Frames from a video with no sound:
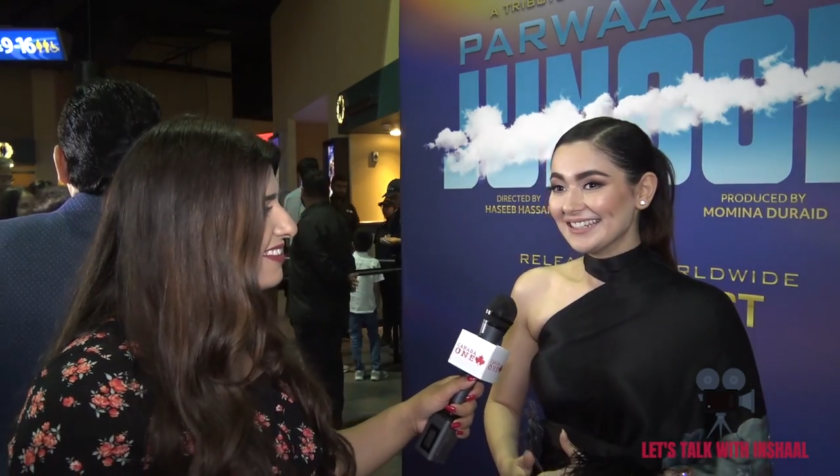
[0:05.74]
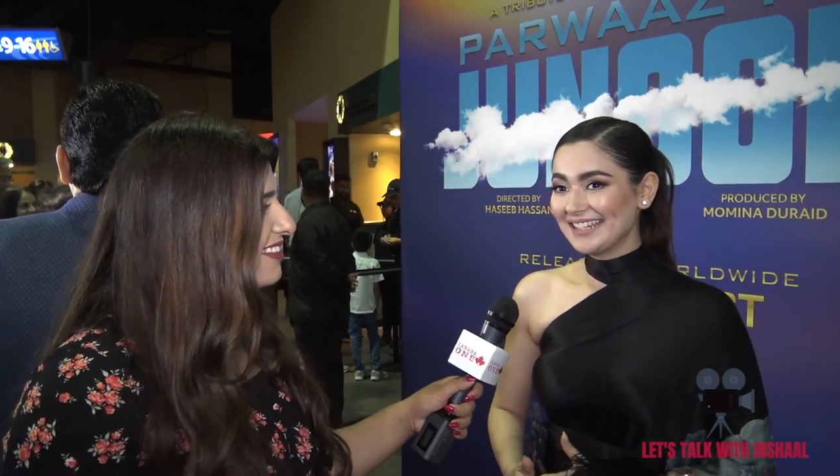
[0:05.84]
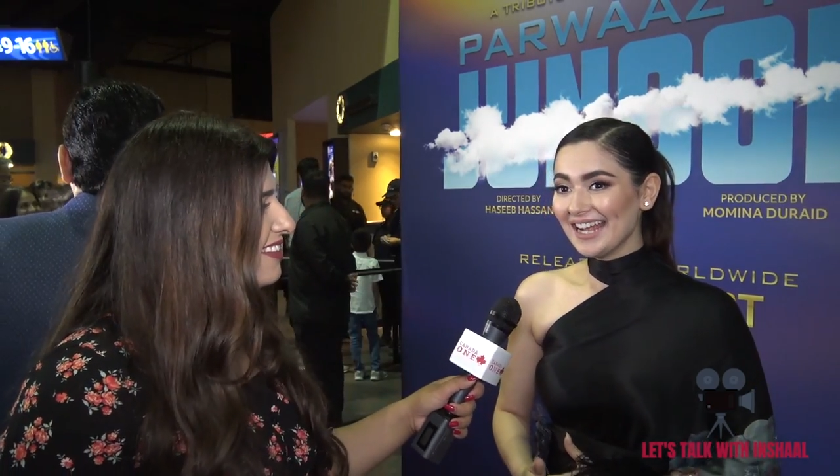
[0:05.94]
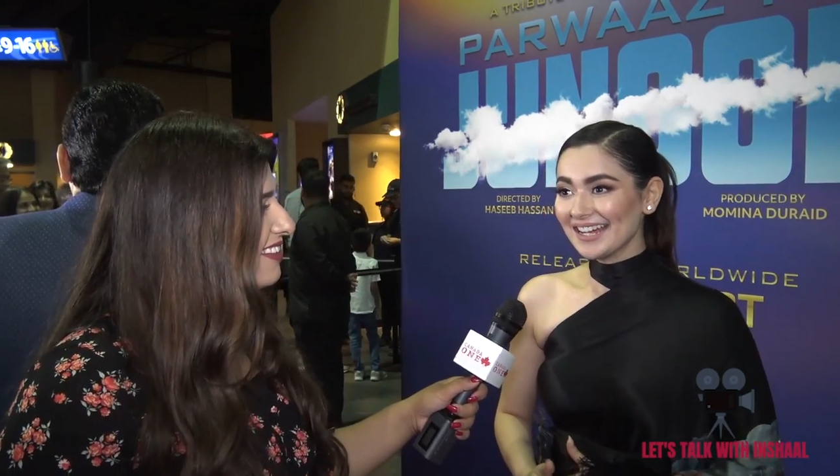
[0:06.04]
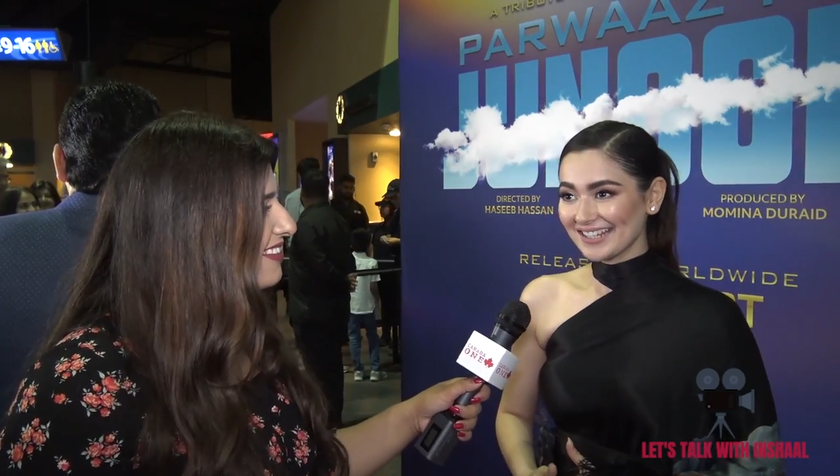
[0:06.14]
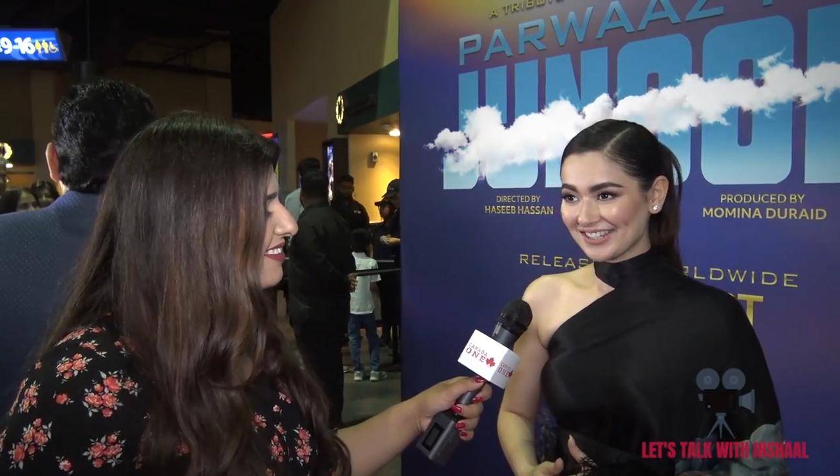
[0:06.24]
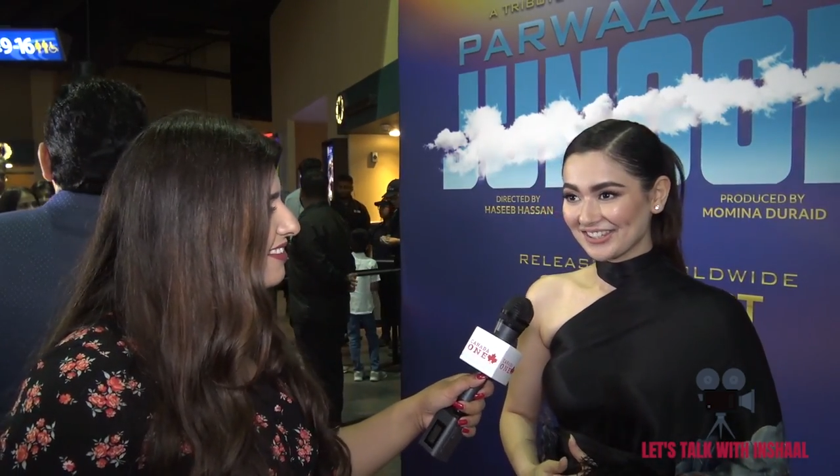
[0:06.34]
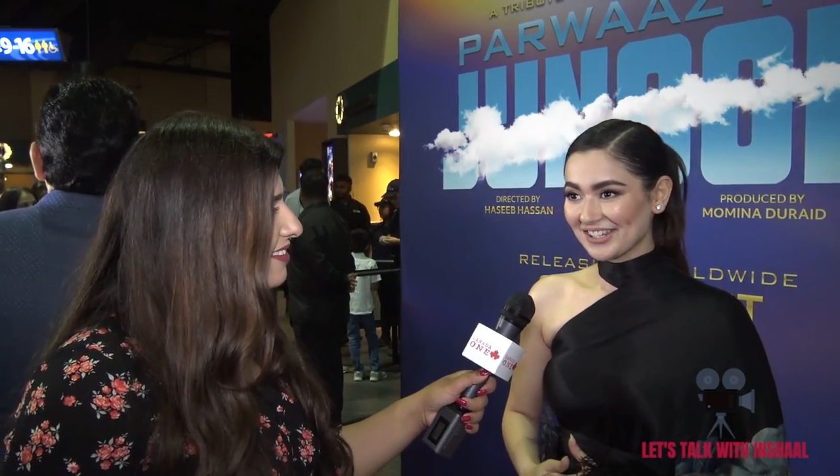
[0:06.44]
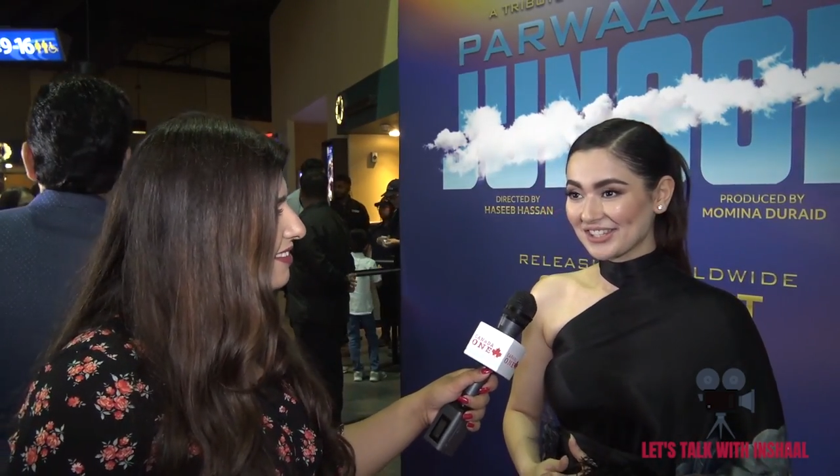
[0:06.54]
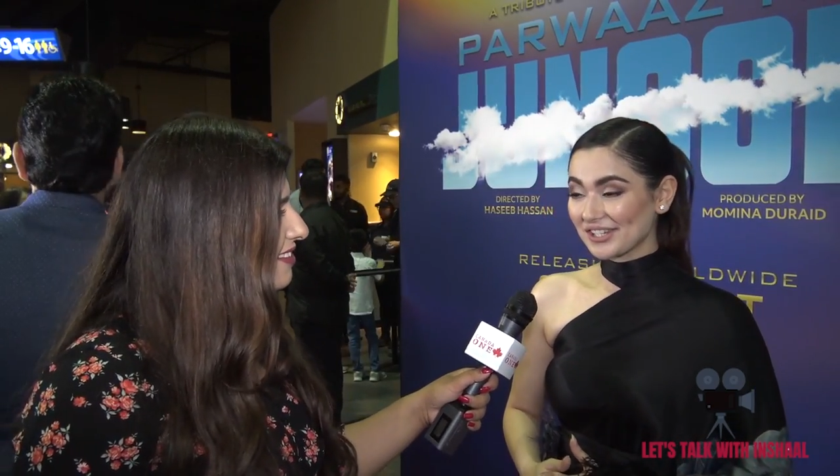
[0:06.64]
Yeah,
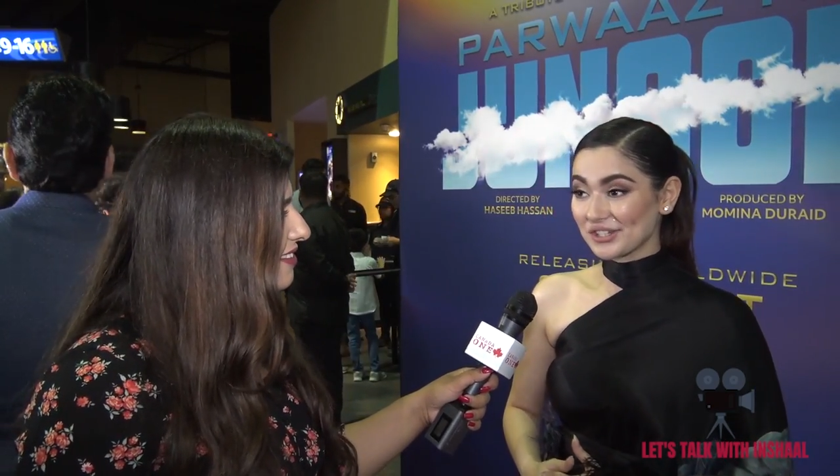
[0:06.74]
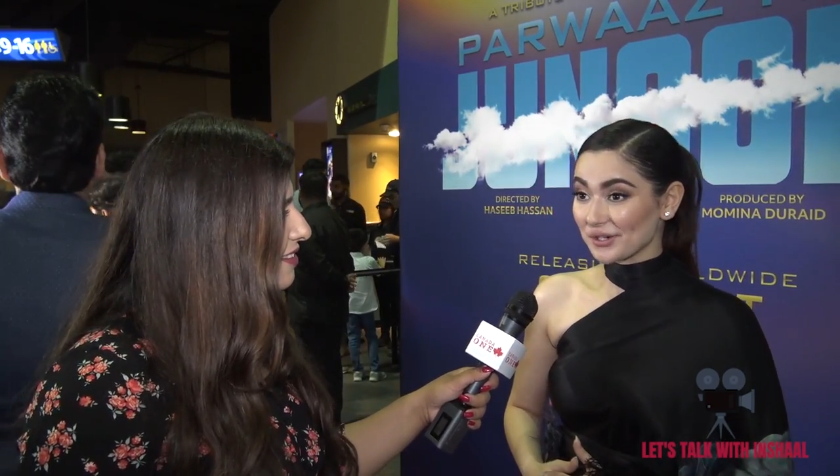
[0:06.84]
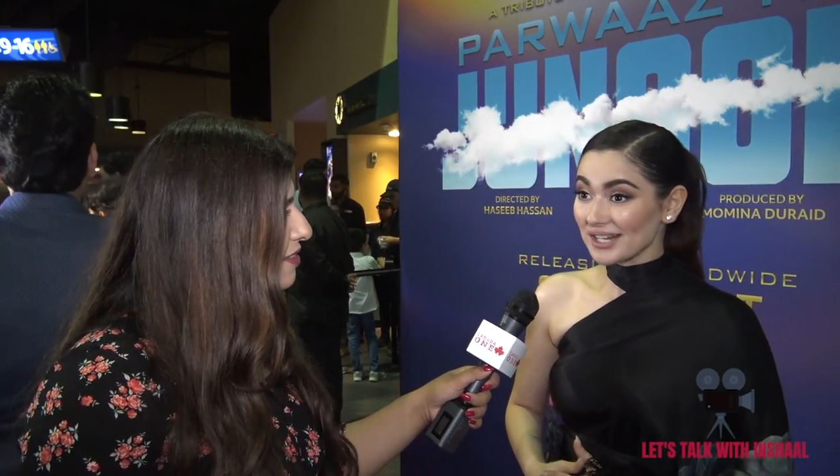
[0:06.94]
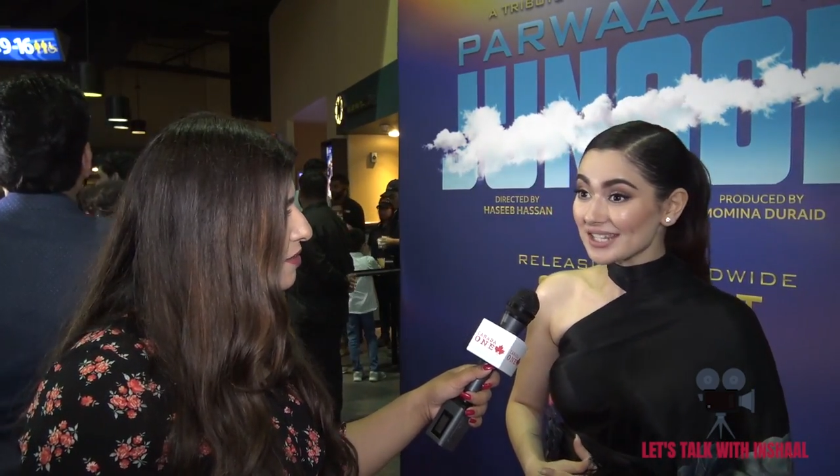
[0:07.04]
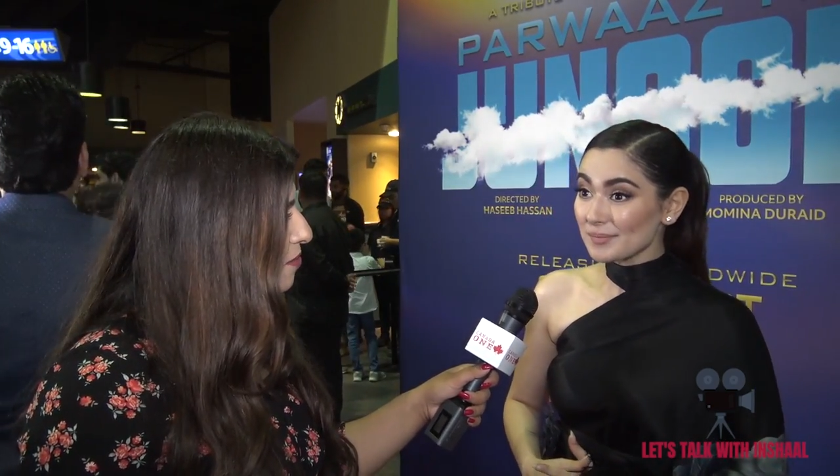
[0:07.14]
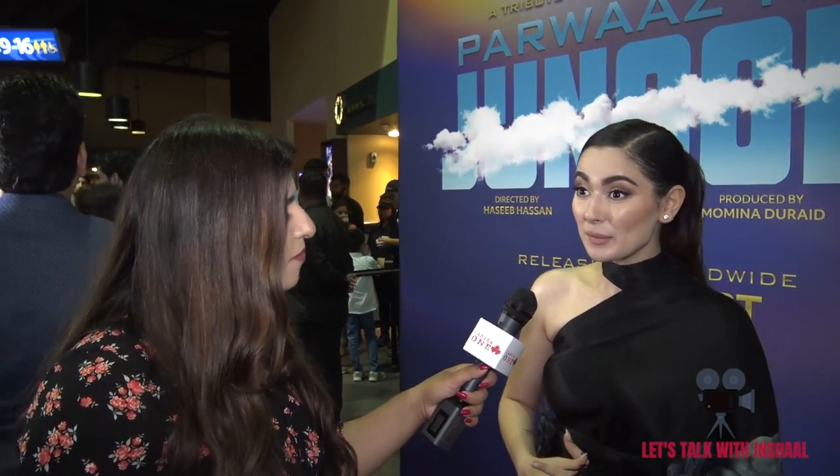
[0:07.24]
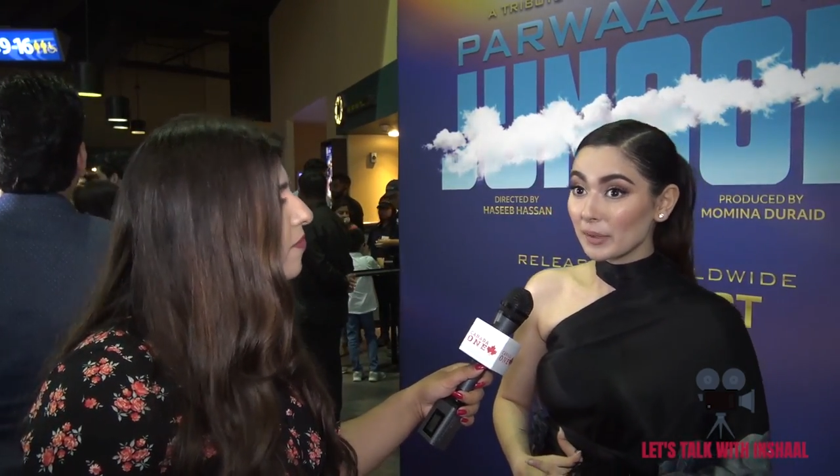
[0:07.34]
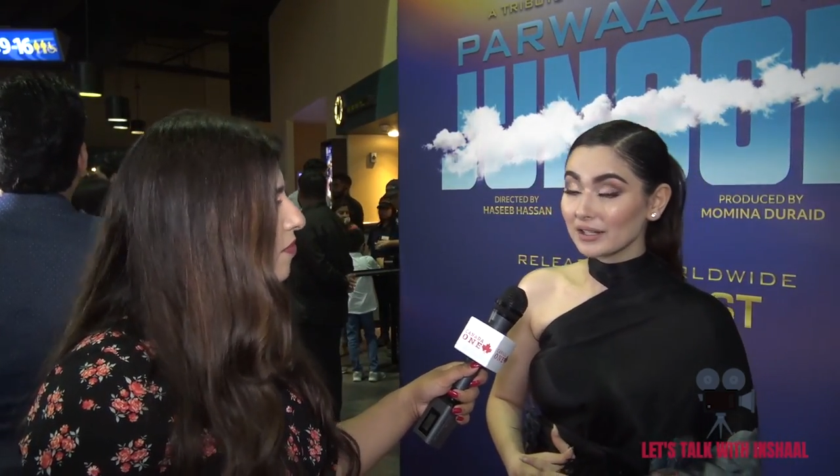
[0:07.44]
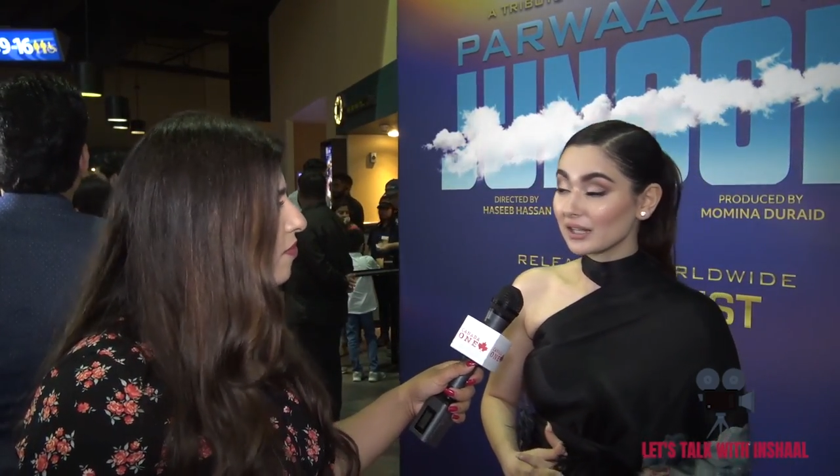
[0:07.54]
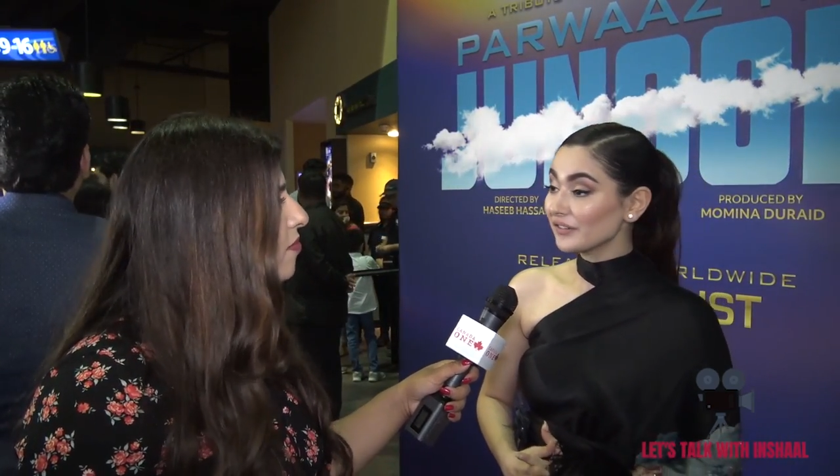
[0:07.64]
it's crazy. People
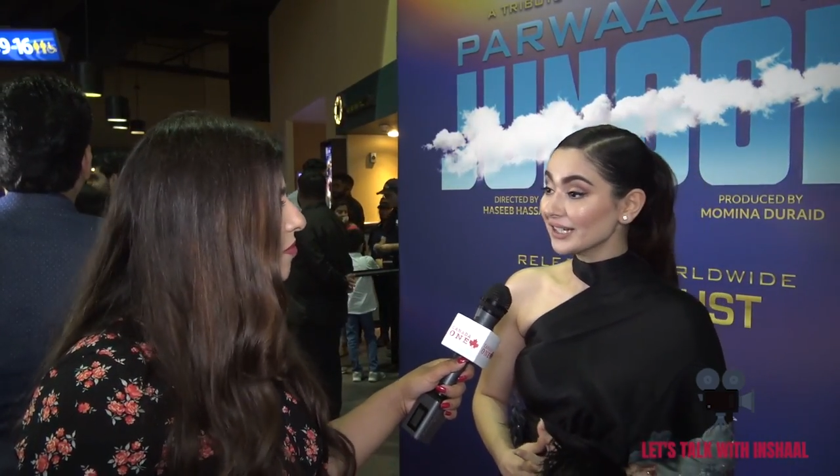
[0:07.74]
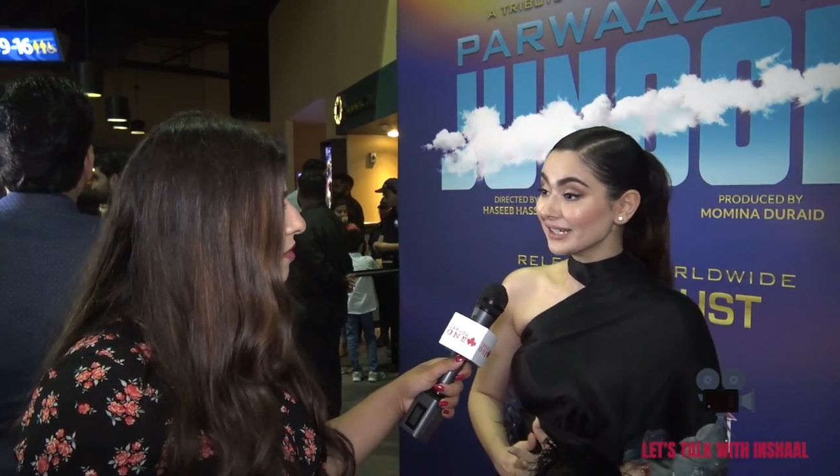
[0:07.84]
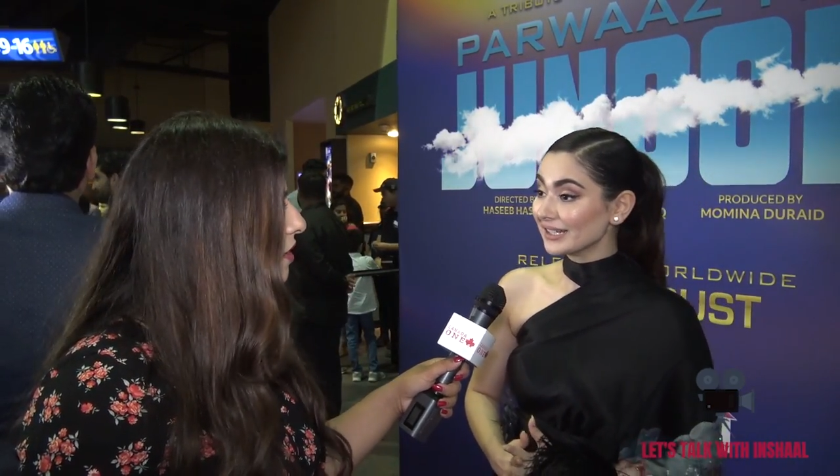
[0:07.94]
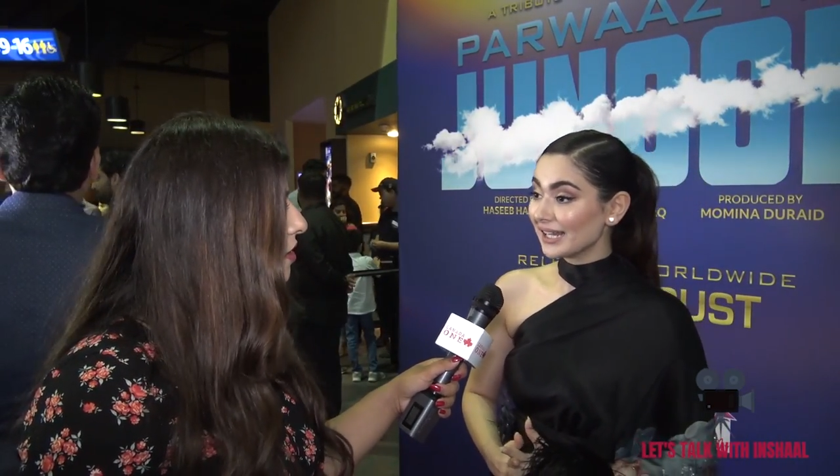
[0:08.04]
are loving it.